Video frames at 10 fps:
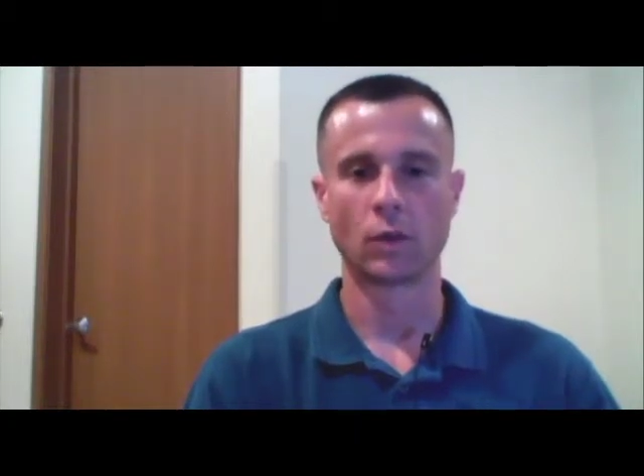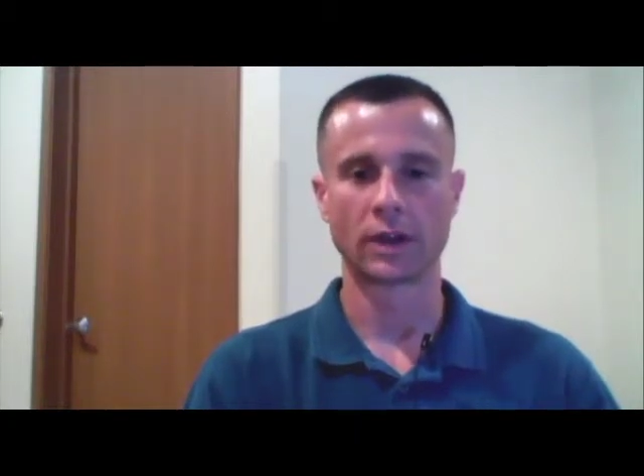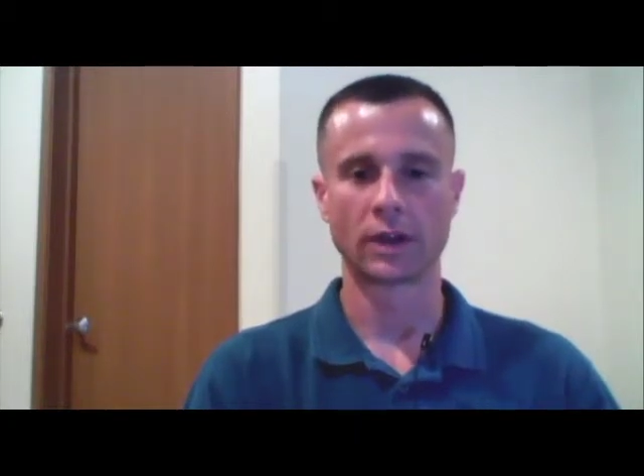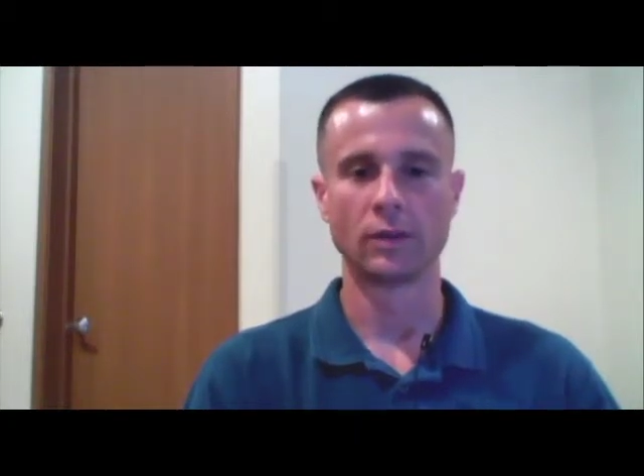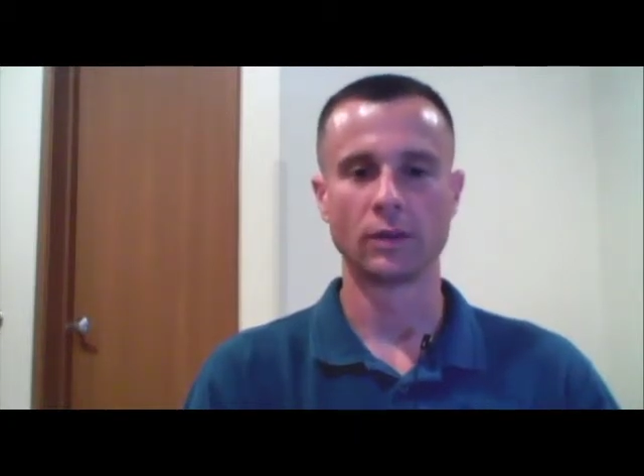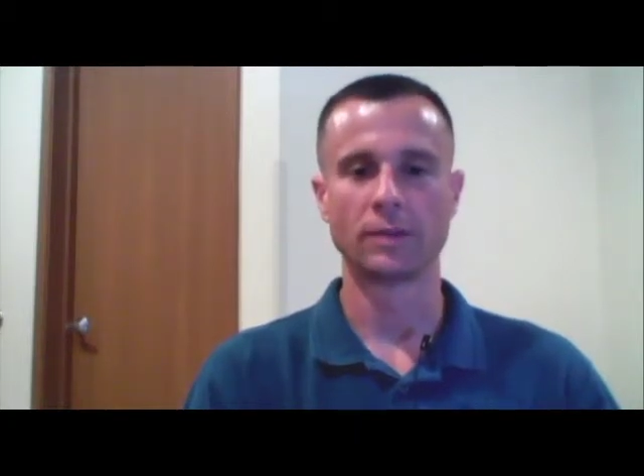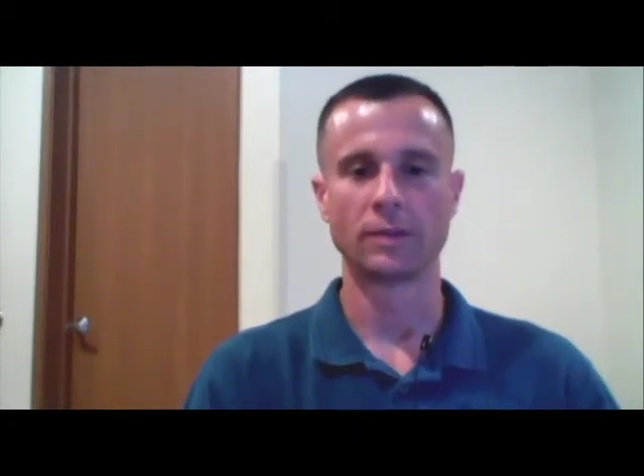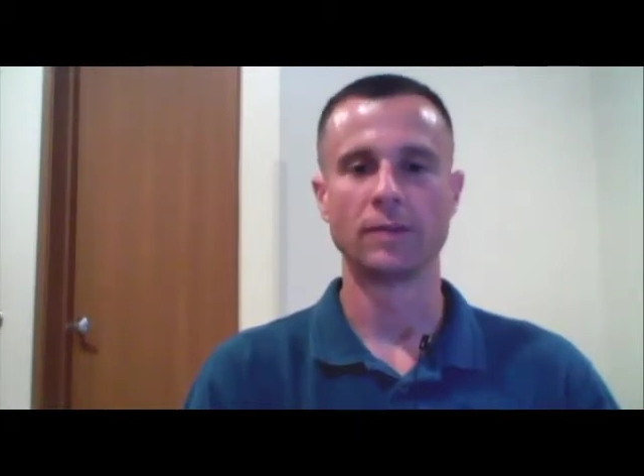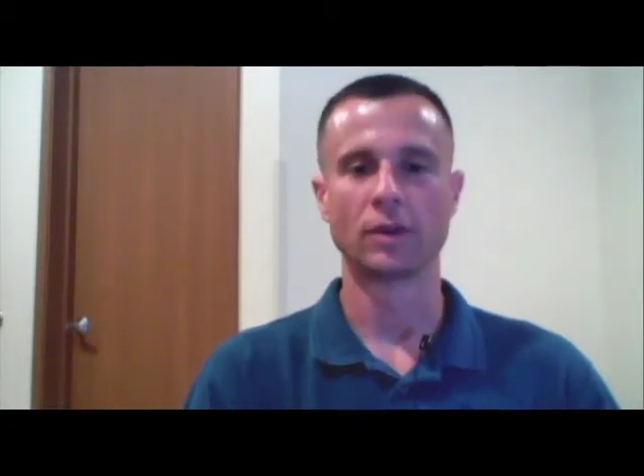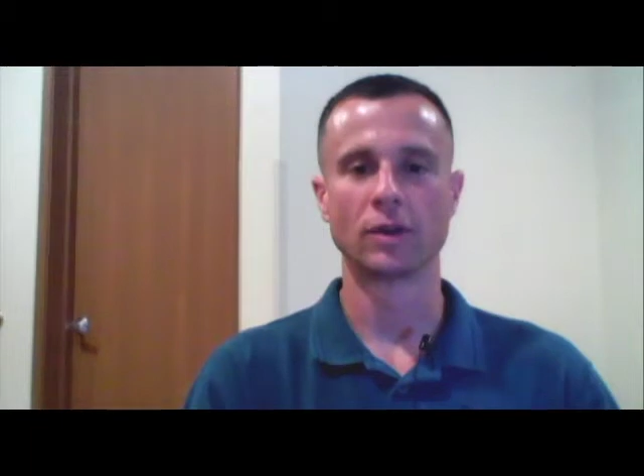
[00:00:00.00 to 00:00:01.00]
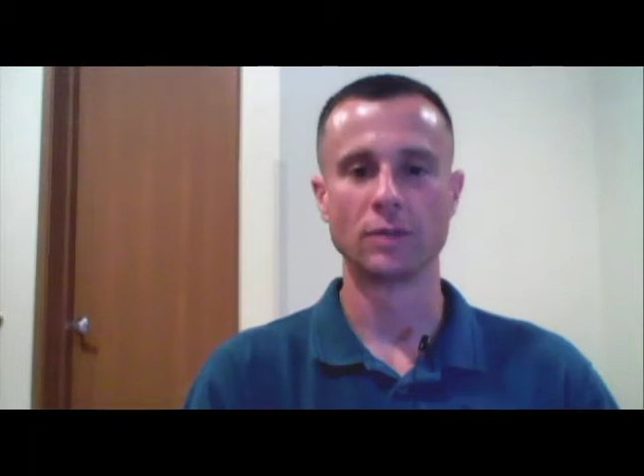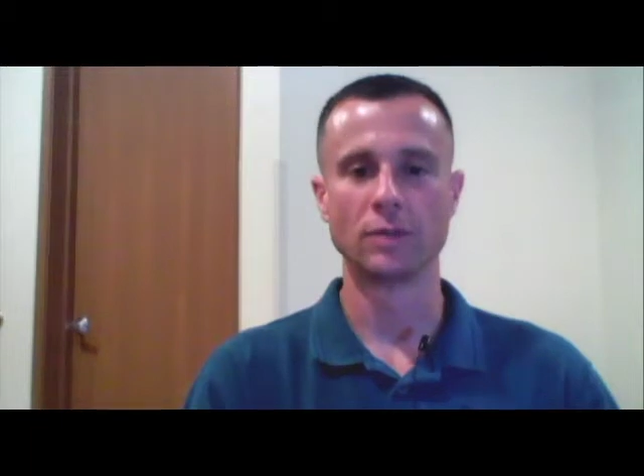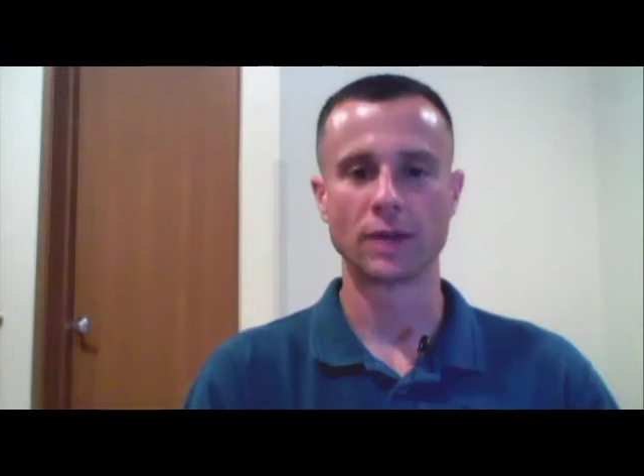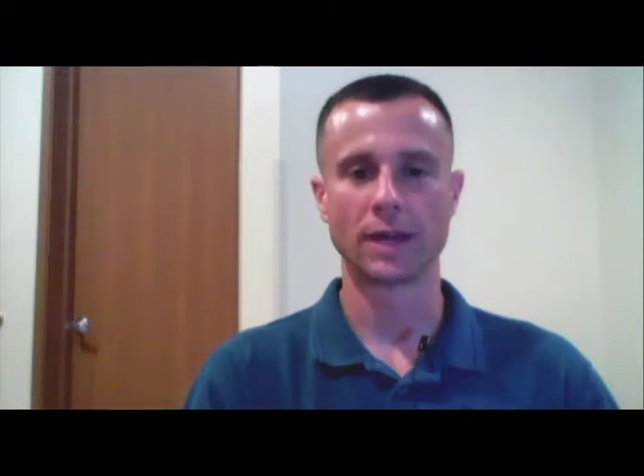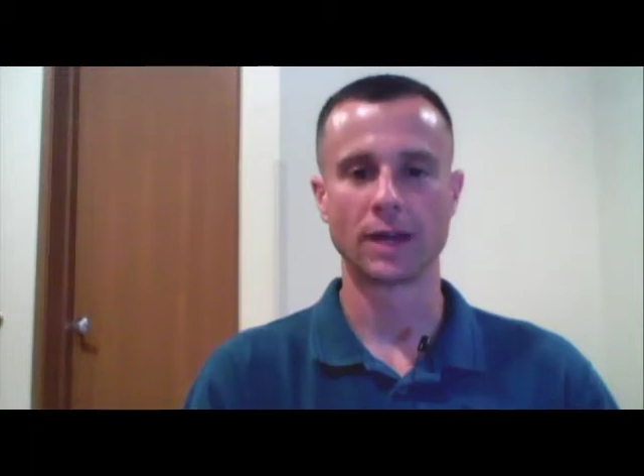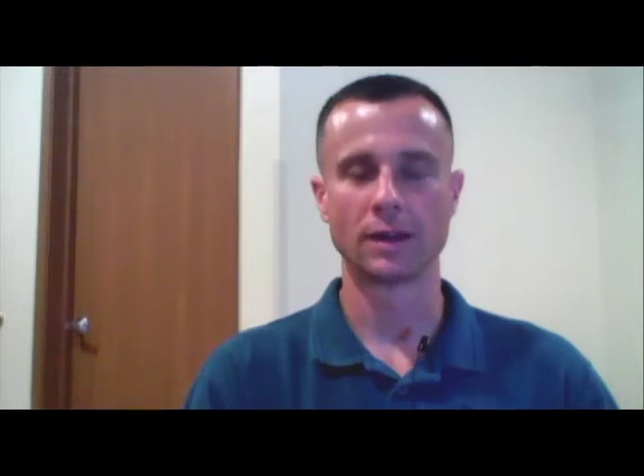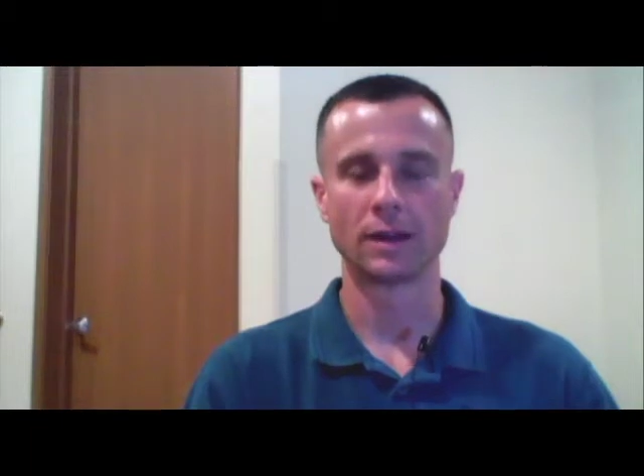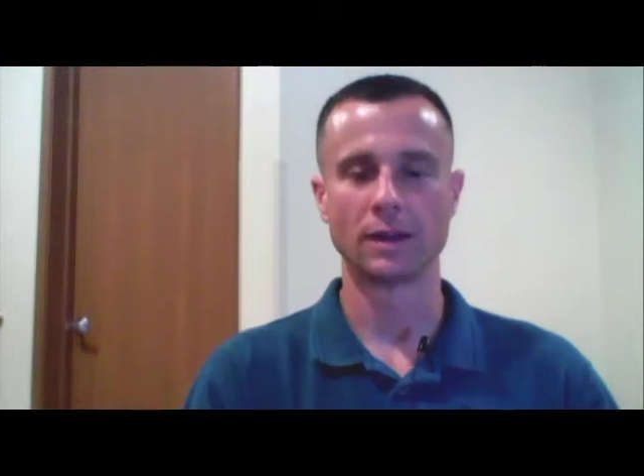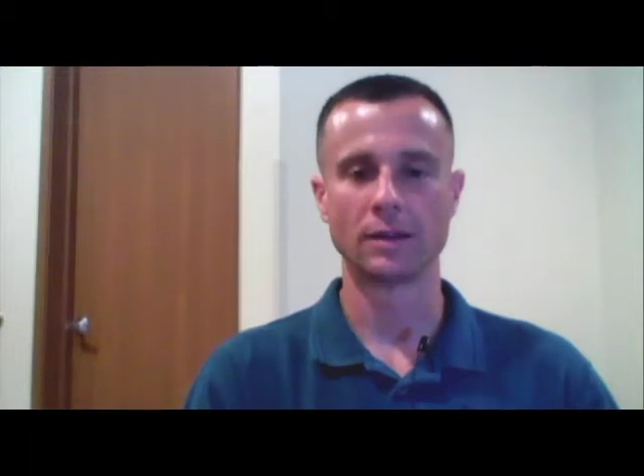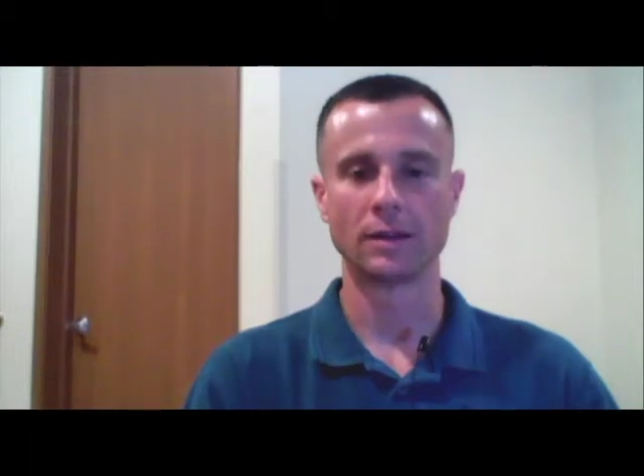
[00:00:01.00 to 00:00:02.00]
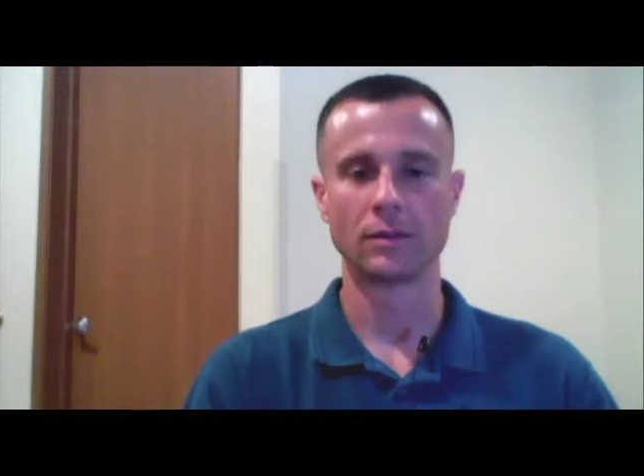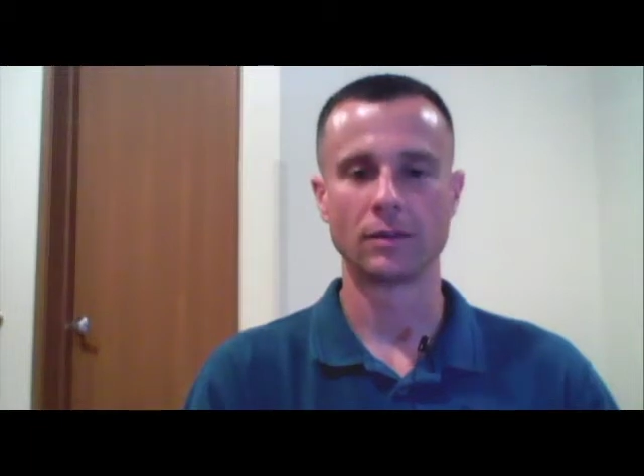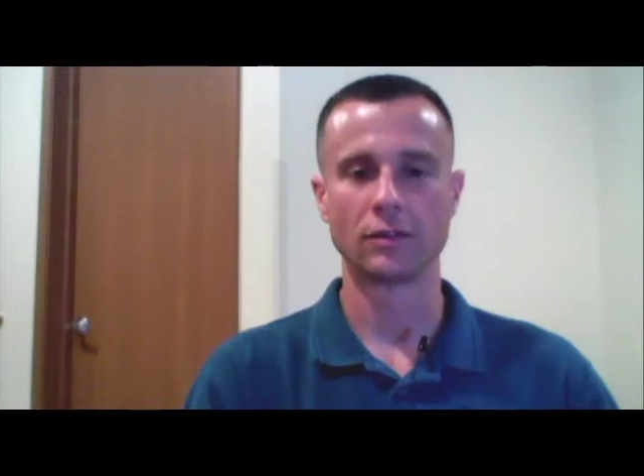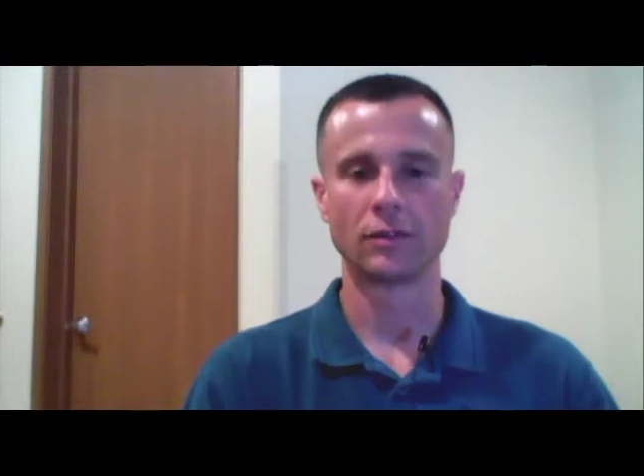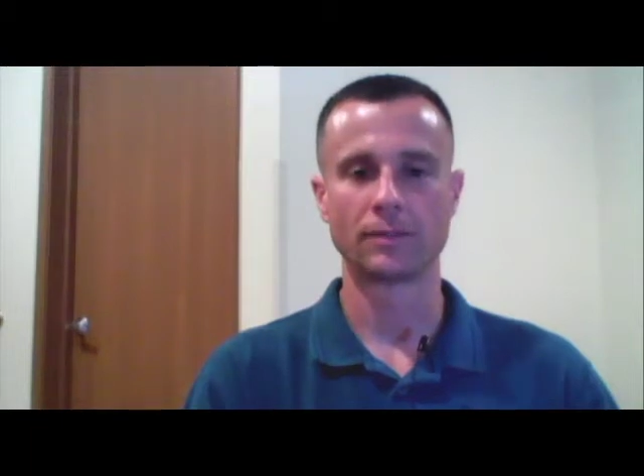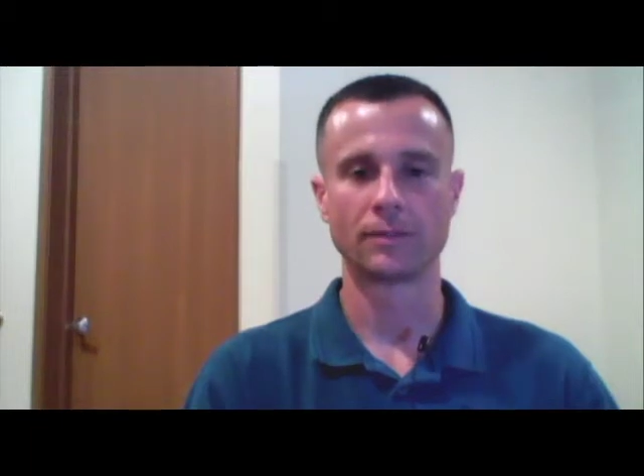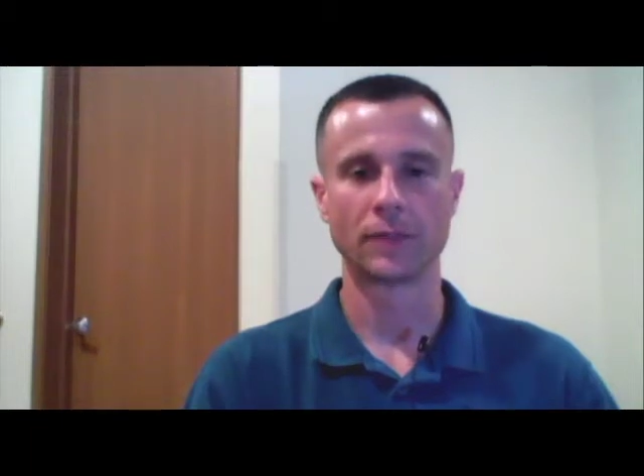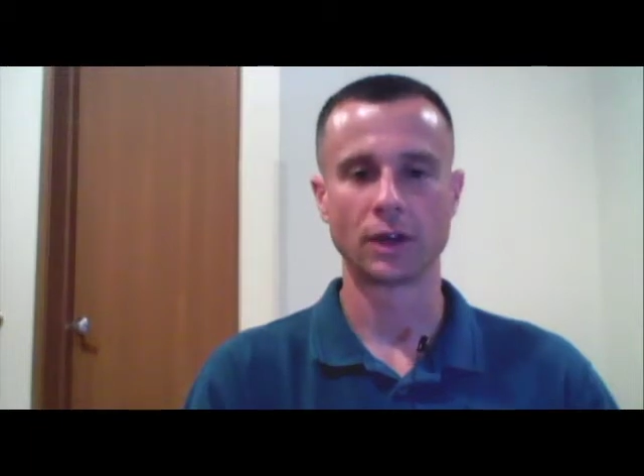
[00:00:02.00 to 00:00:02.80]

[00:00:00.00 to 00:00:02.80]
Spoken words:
working with people, communicating, and just